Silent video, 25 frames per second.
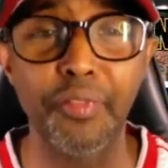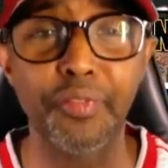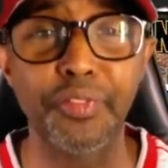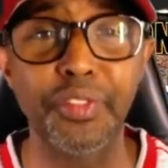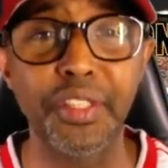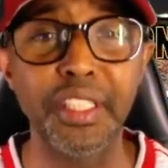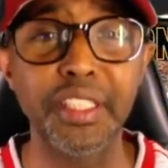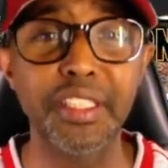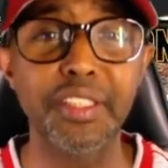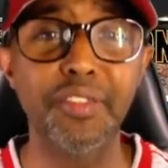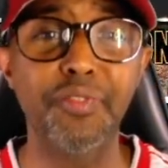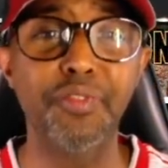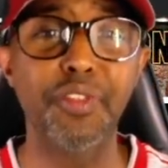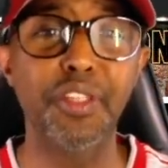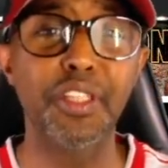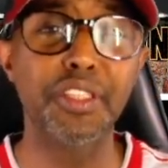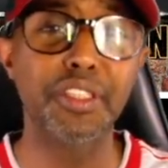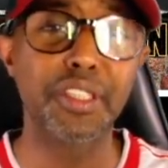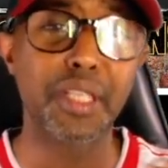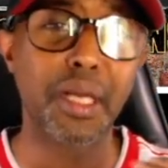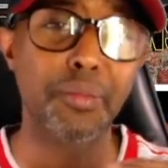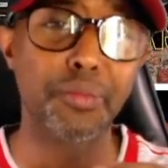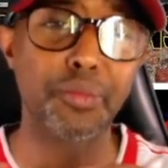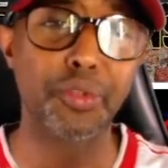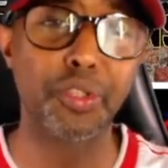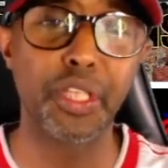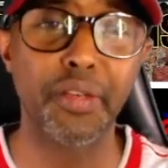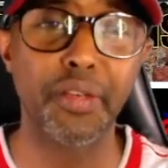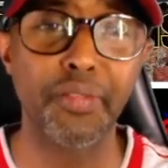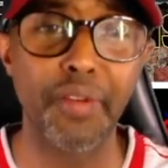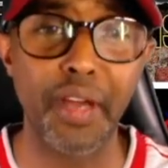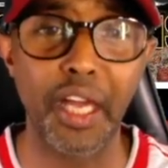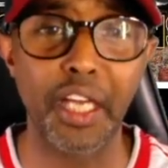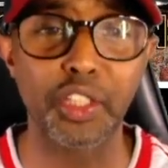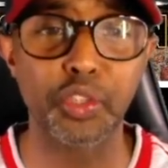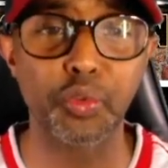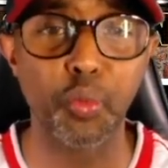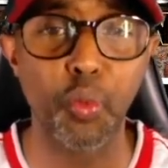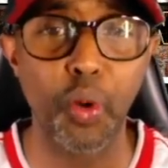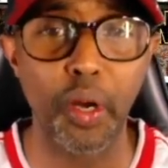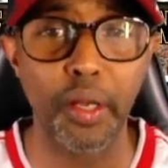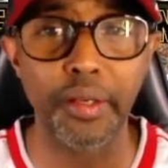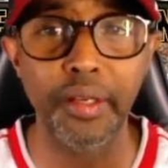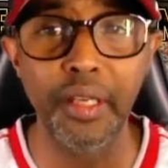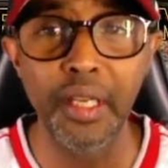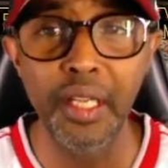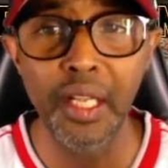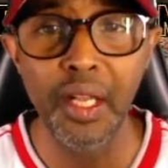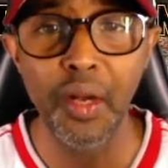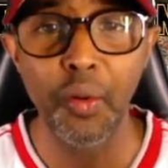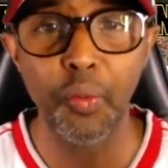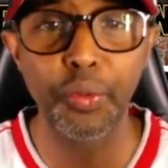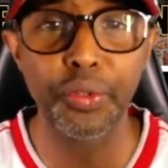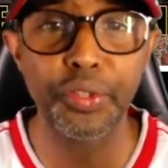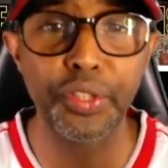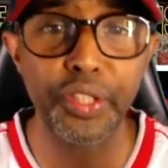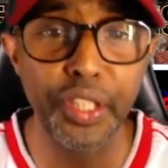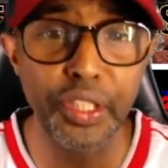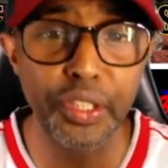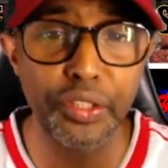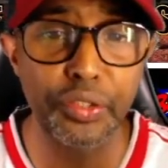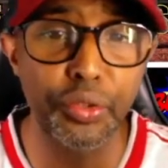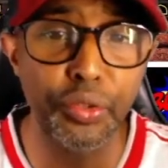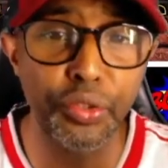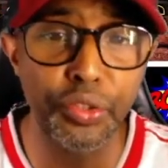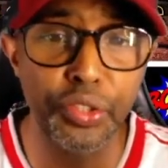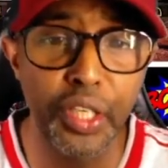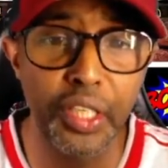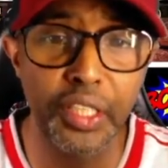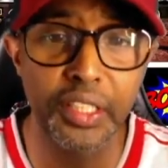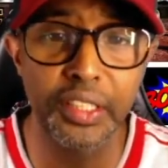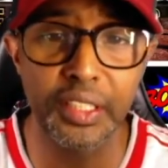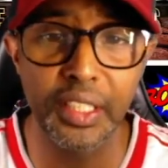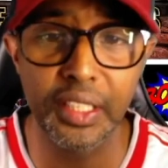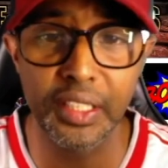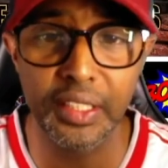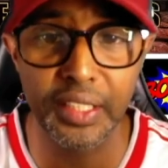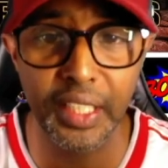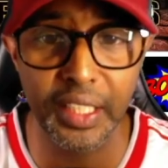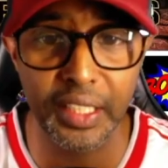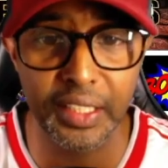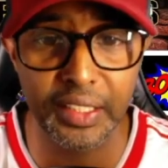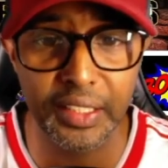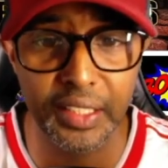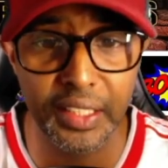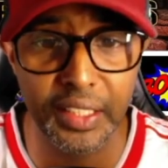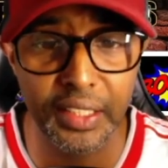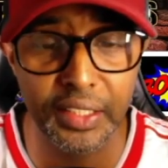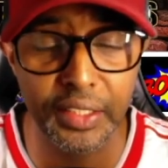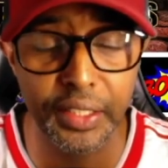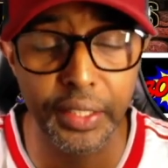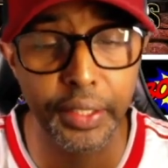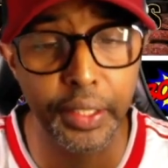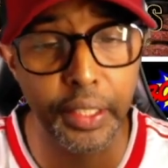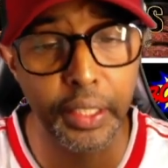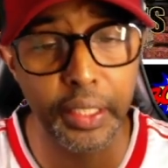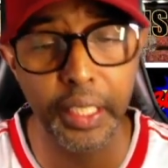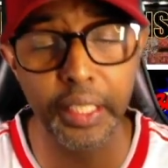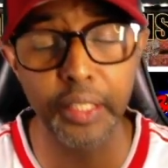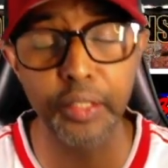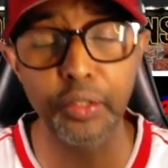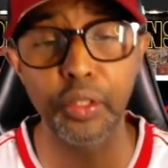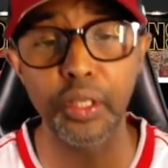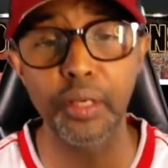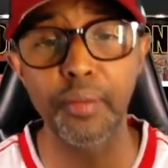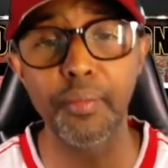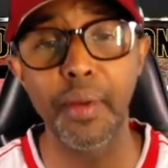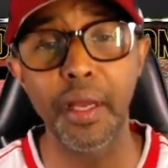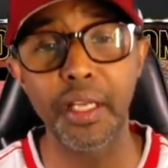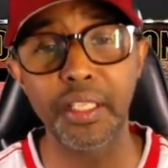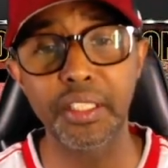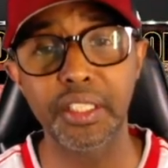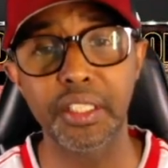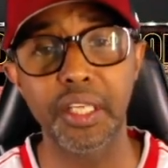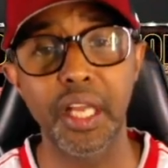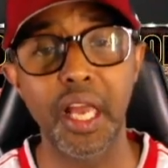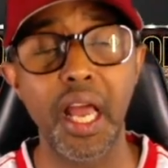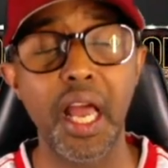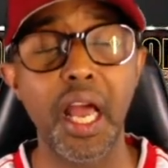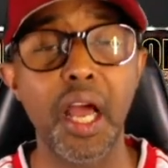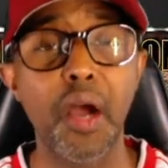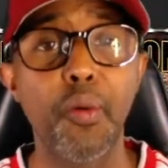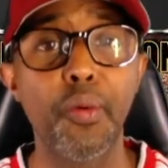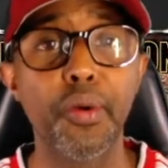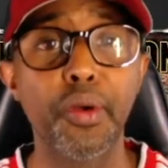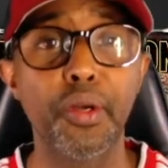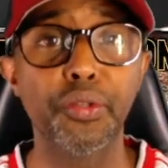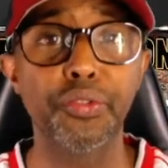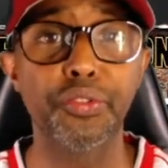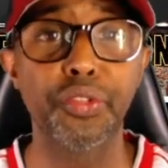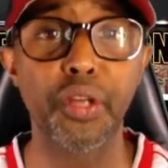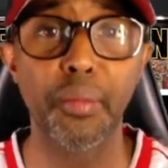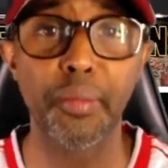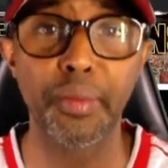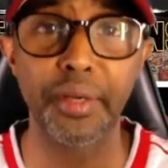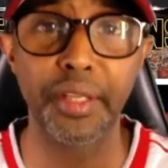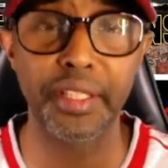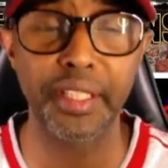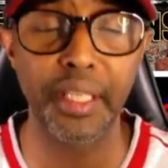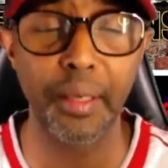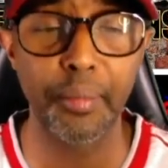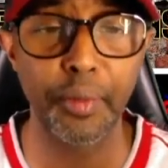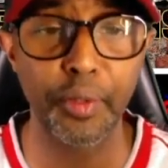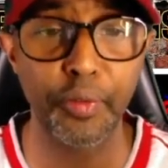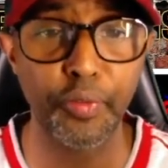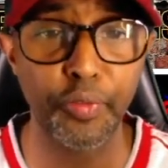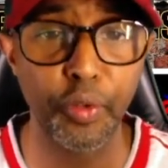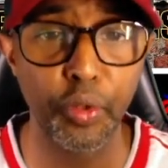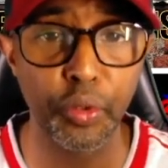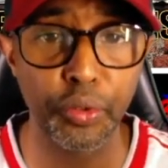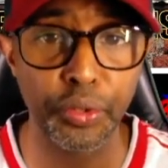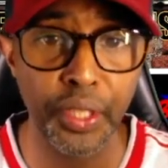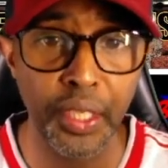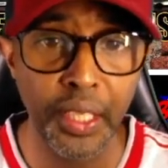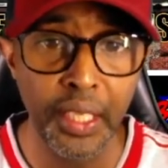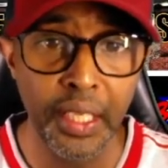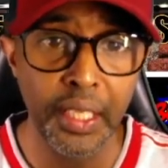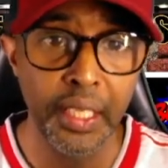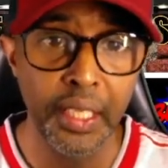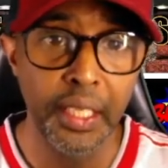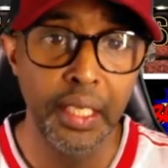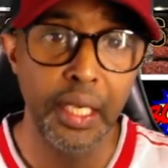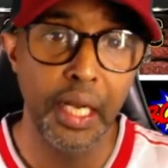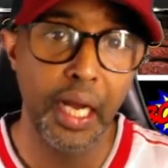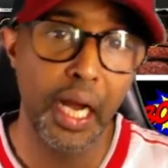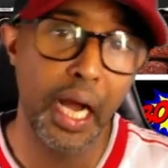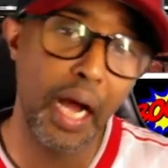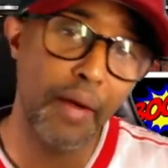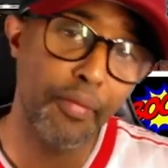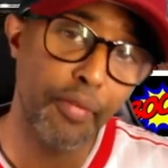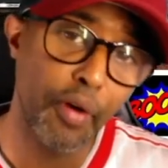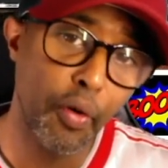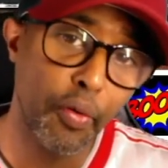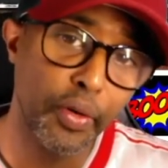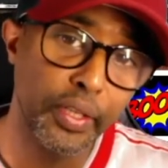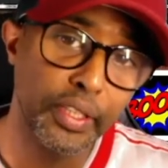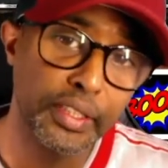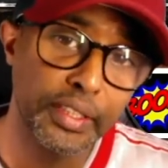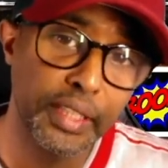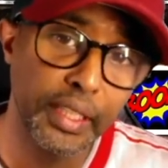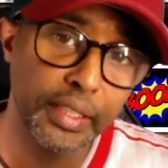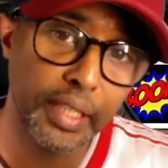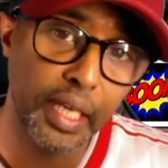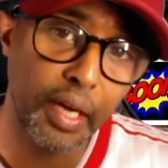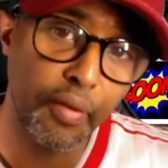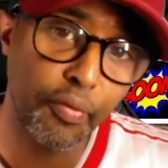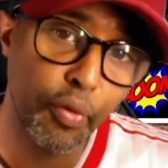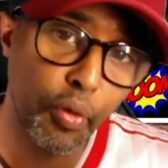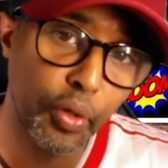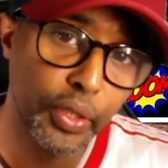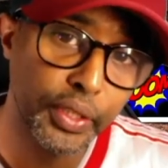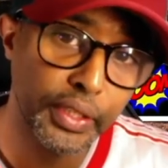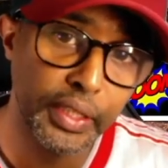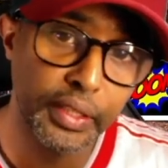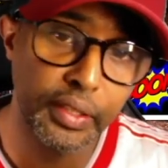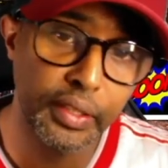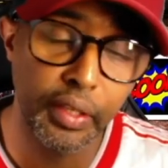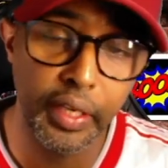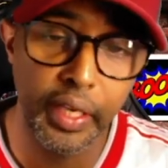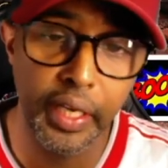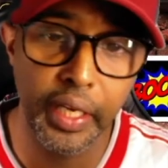If these things come together as one with these two youngsters next season, can you imagine how we could dominate that midfield? I've always said I've wanted